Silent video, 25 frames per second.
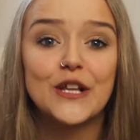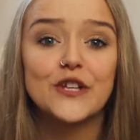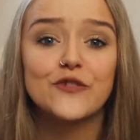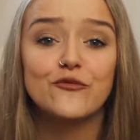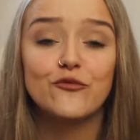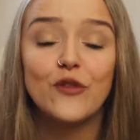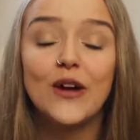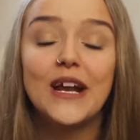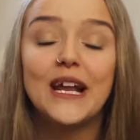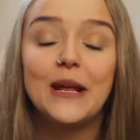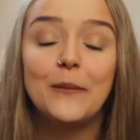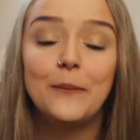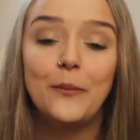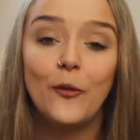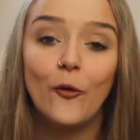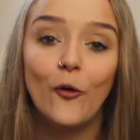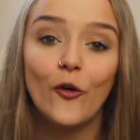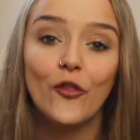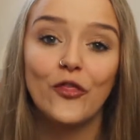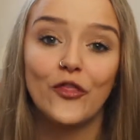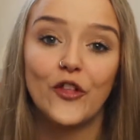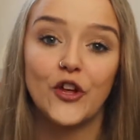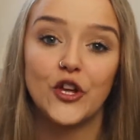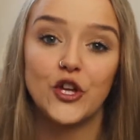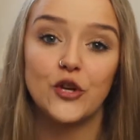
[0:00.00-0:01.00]
it's really
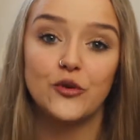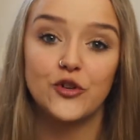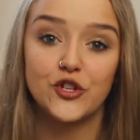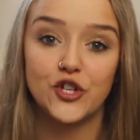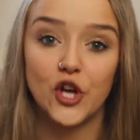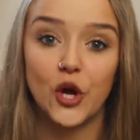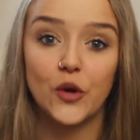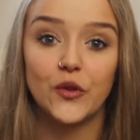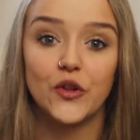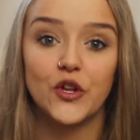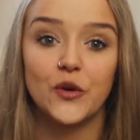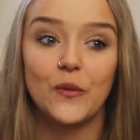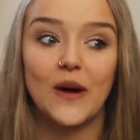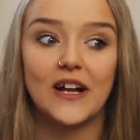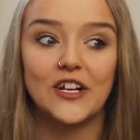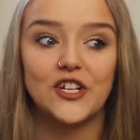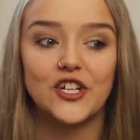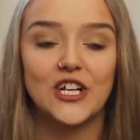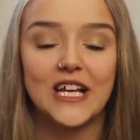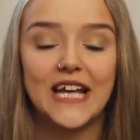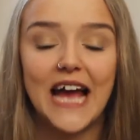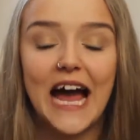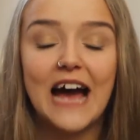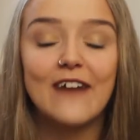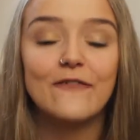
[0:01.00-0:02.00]
important that you show that you
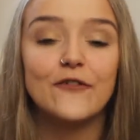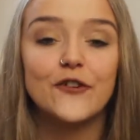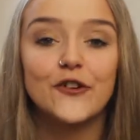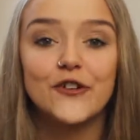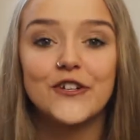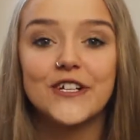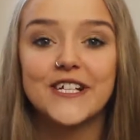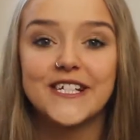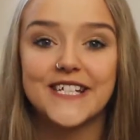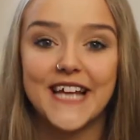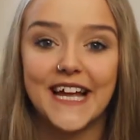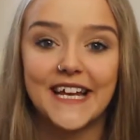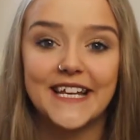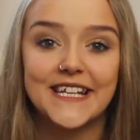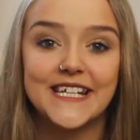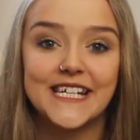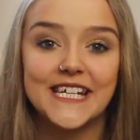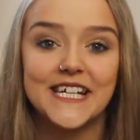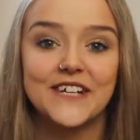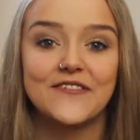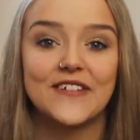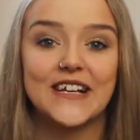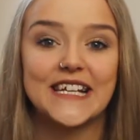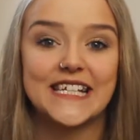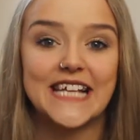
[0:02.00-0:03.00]
actually have an
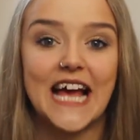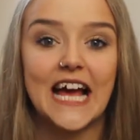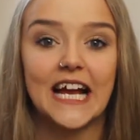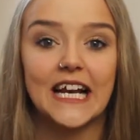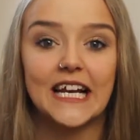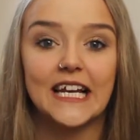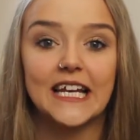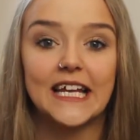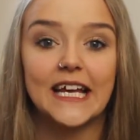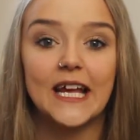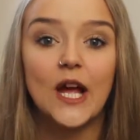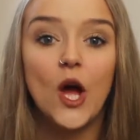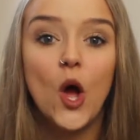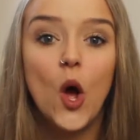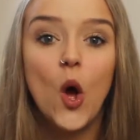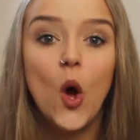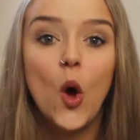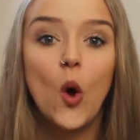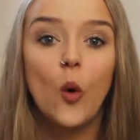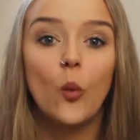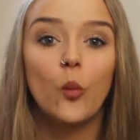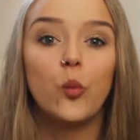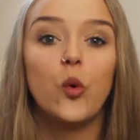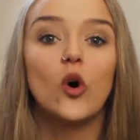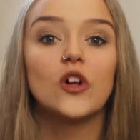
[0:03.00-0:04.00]
understanding of exactly
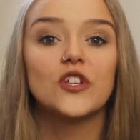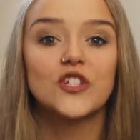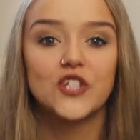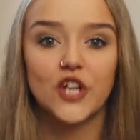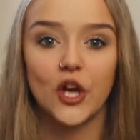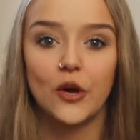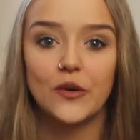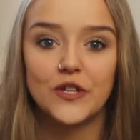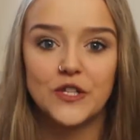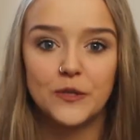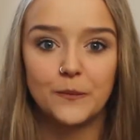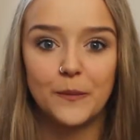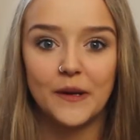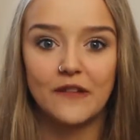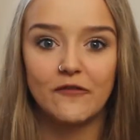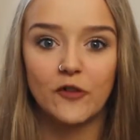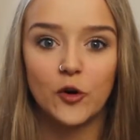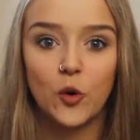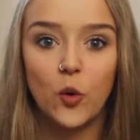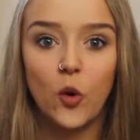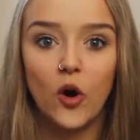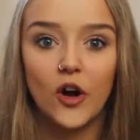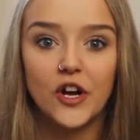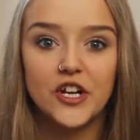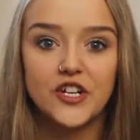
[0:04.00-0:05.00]
what's going to be
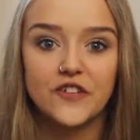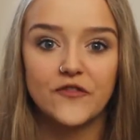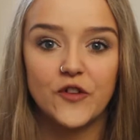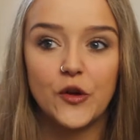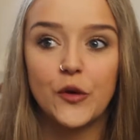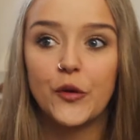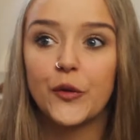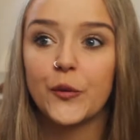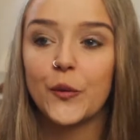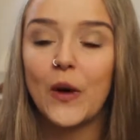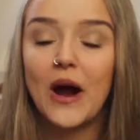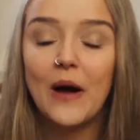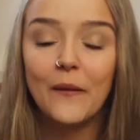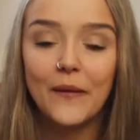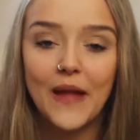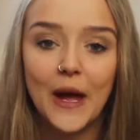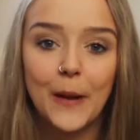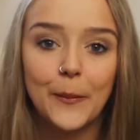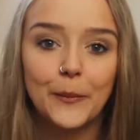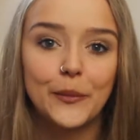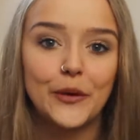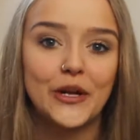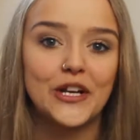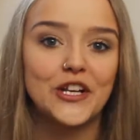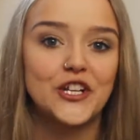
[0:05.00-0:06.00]
required of you throughout
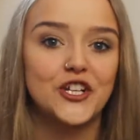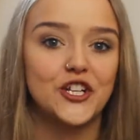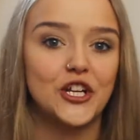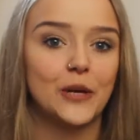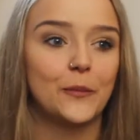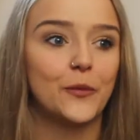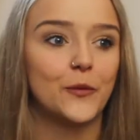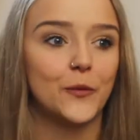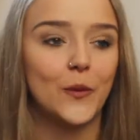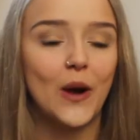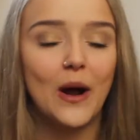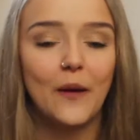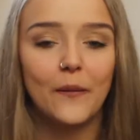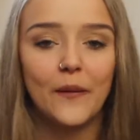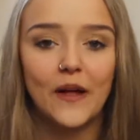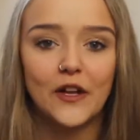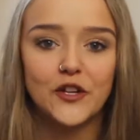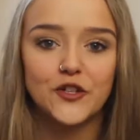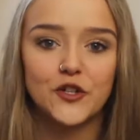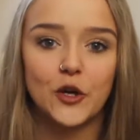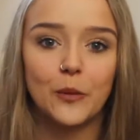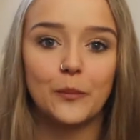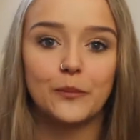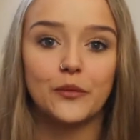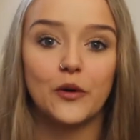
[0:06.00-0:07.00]
that apprenticeship, throughout
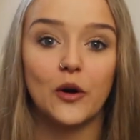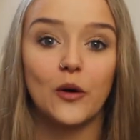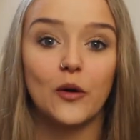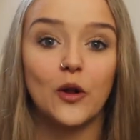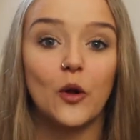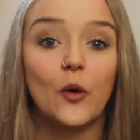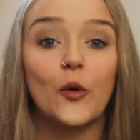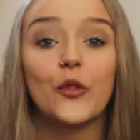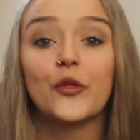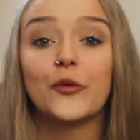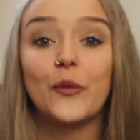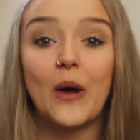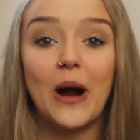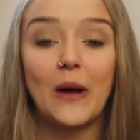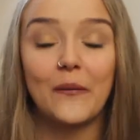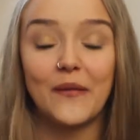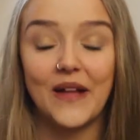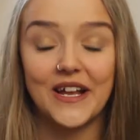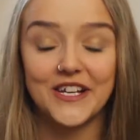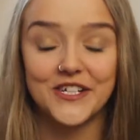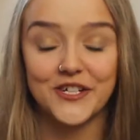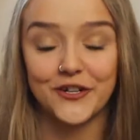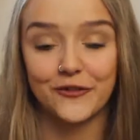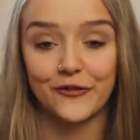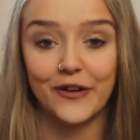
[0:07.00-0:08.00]
that job role, or throughout
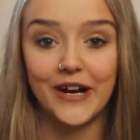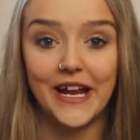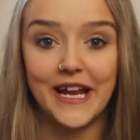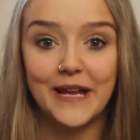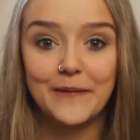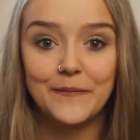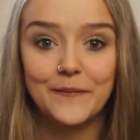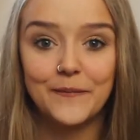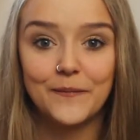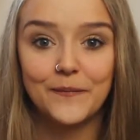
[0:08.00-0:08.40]
that degree.